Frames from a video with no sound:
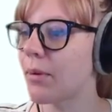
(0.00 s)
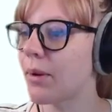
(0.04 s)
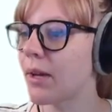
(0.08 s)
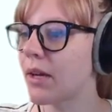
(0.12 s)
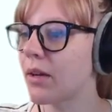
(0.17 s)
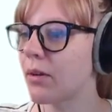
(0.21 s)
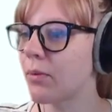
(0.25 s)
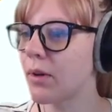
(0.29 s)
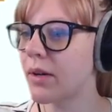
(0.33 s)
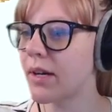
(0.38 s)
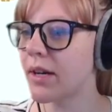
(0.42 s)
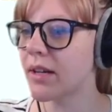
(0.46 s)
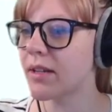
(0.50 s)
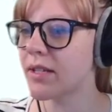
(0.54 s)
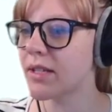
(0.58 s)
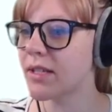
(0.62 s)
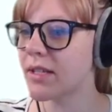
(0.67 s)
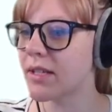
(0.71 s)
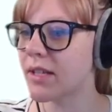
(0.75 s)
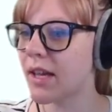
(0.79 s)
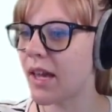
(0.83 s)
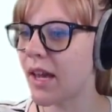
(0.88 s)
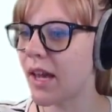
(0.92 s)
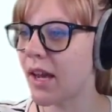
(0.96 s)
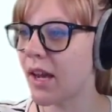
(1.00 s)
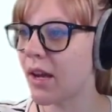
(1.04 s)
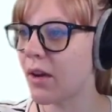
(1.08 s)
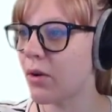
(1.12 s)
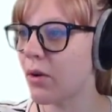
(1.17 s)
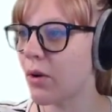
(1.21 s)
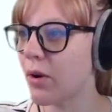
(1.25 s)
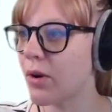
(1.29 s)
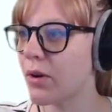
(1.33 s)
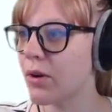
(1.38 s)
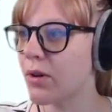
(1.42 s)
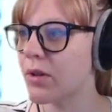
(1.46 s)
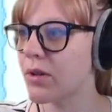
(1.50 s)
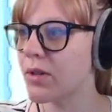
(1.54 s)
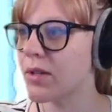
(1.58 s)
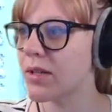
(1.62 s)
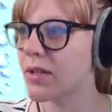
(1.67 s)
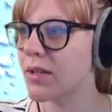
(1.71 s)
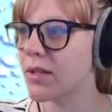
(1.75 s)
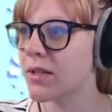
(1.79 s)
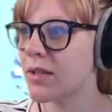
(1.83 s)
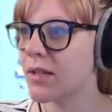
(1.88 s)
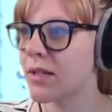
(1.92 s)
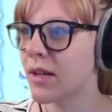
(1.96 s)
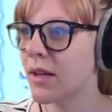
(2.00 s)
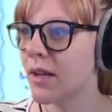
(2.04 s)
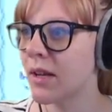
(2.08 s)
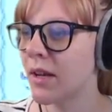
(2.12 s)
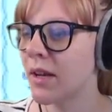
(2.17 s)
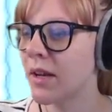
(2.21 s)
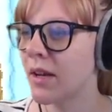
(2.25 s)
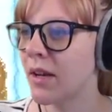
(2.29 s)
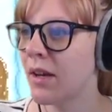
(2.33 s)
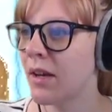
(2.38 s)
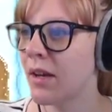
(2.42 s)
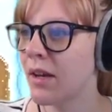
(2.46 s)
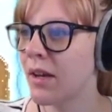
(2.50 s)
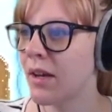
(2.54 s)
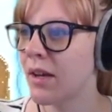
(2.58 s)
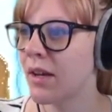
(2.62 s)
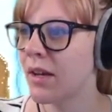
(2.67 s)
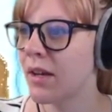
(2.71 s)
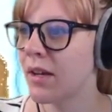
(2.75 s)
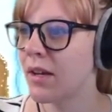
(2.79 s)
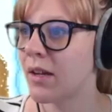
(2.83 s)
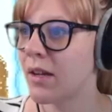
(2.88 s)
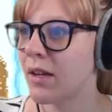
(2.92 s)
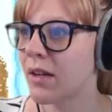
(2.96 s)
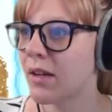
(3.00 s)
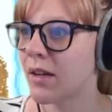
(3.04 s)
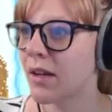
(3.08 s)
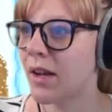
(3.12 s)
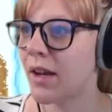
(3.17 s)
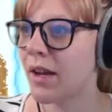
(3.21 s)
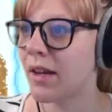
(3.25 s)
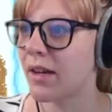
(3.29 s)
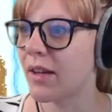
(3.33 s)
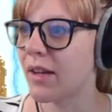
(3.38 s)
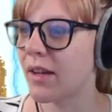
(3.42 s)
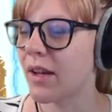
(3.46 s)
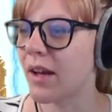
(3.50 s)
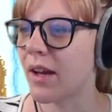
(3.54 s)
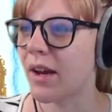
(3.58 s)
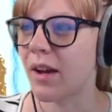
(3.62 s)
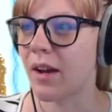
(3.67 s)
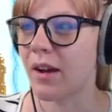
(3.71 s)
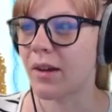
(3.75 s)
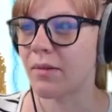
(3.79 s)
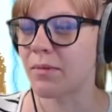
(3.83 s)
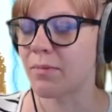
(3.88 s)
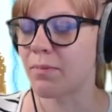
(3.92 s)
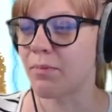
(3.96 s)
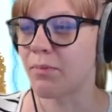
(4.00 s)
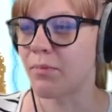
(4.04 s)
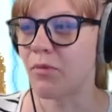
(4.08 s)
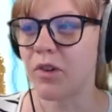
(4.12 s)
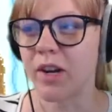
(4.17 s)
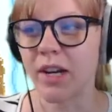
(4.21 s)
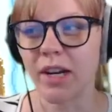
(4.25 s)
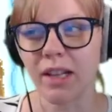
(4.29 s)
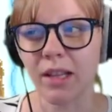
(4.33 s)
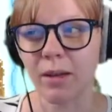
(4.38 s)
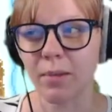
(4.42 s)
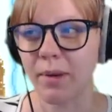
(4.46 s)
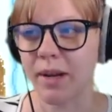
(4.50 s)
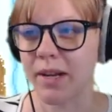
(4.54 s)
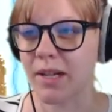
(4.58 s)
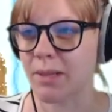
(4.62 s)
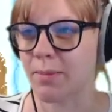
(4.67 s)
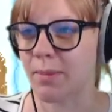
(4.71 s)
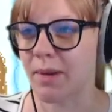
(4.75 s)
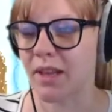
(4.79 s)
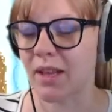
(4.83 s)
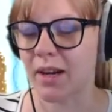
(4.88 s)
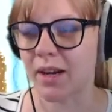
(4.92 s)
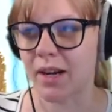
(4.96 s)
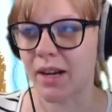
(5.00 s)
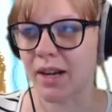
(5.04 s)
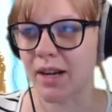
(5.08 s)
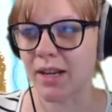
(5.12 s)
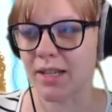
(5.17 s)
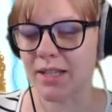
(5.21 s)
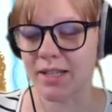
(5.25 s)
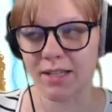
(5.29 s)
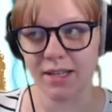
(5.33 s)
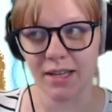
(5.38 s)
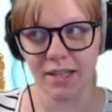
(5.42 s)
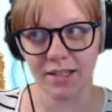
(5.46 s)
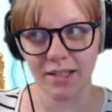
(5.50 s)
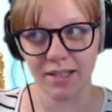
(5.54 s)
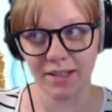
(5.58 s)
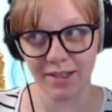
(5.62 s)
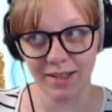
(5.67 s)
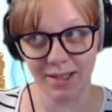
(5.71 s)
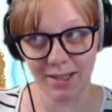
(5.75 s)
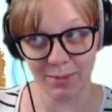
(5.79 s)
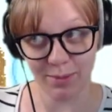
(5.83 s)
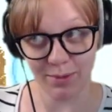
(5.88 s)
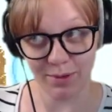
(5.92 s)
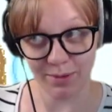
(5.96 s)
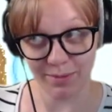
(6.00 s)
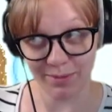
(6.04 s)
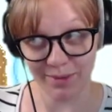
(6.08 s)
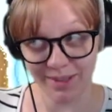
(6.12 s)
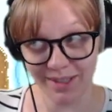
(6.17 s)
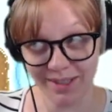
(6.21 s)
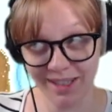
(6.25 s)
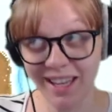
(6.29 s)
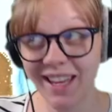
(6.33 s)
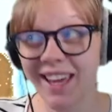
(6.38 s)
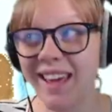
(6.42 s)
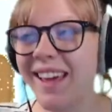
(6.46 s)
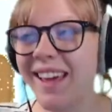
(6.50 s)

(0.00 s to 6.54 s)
we're going to want our scarecrows kind of uh, really bugs me that I can't center these properly.